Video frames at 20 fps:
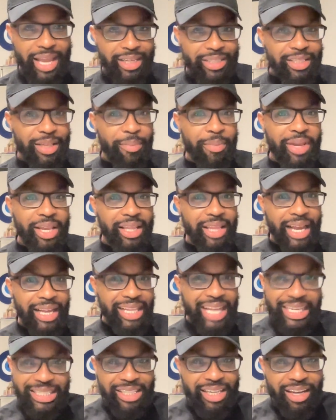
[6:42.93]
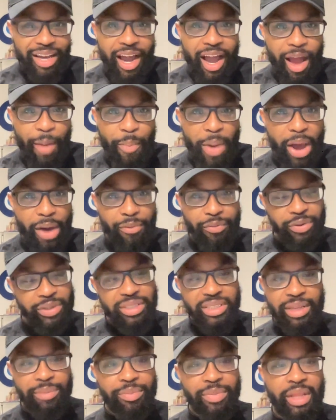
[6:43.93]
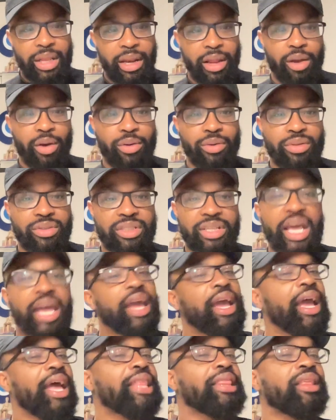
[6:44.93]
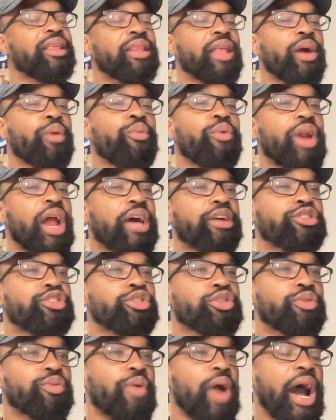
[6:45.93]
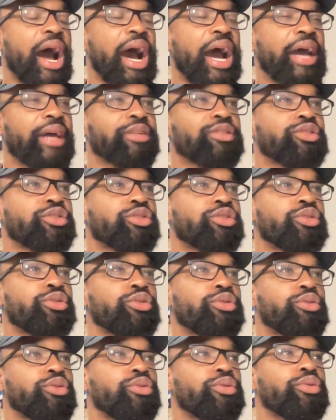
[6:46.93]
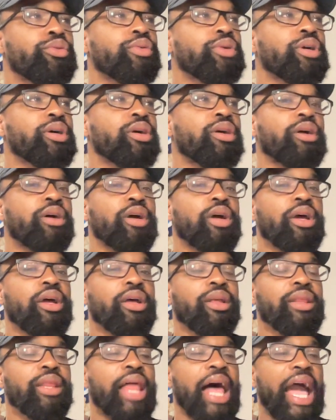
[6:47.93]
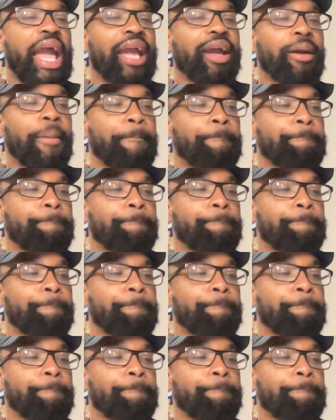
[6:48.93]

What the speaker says: To me, like, that's a cop-out for something else. And then, like, when I try to, like,